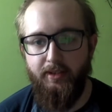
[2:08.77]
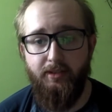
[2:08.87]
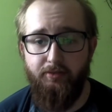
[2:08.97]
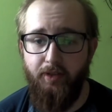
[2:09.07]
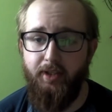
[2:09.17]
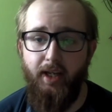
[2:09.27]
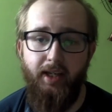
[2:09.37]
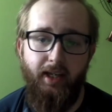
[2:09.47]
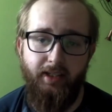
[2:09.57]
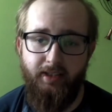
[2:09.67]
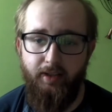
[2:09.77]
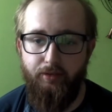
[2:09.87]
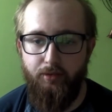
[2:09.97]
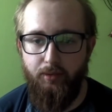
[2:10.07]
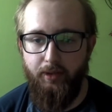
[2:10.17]
It's a fun day, get to know
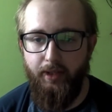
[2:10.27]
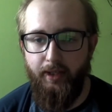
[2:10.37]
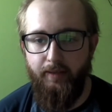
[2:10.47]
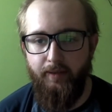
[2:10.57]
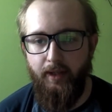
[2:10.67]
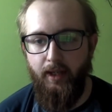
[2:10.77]
everyone there.